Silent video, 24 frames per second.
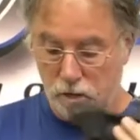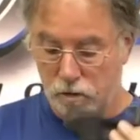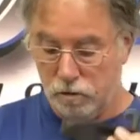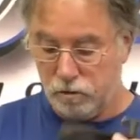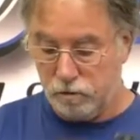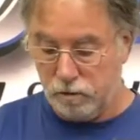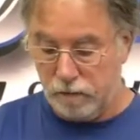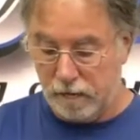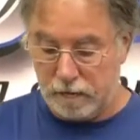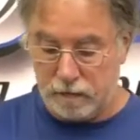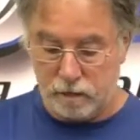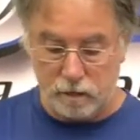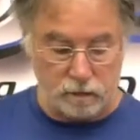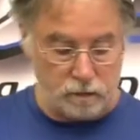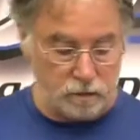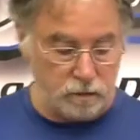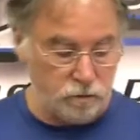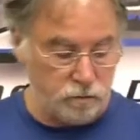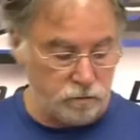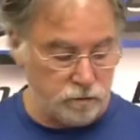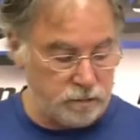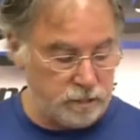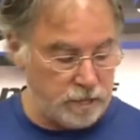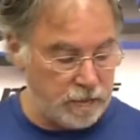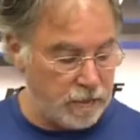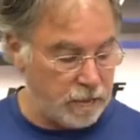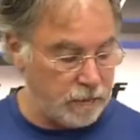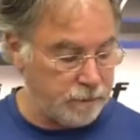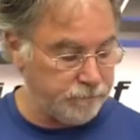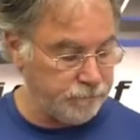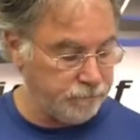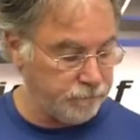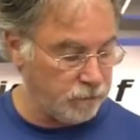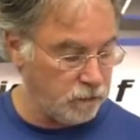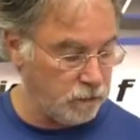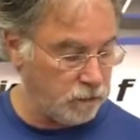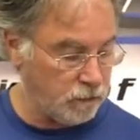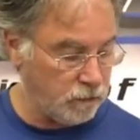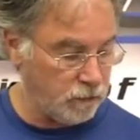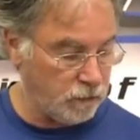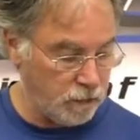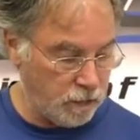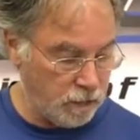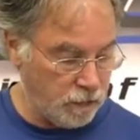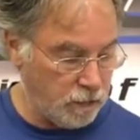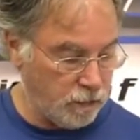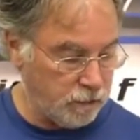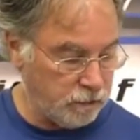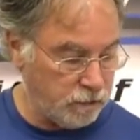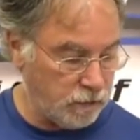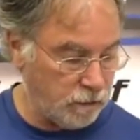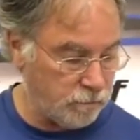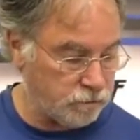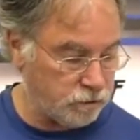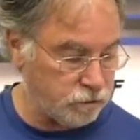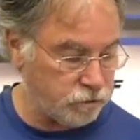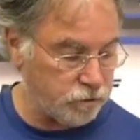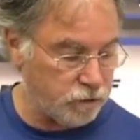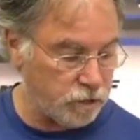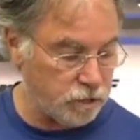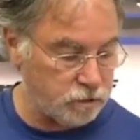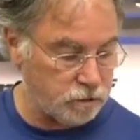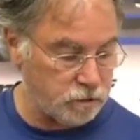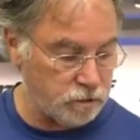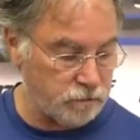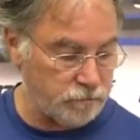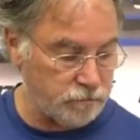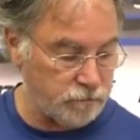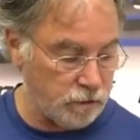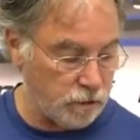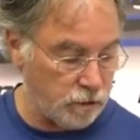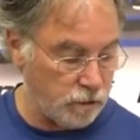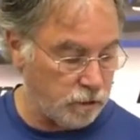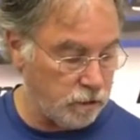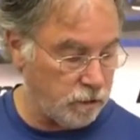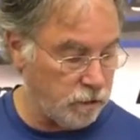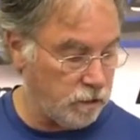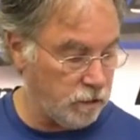So that concludes that demonstration of the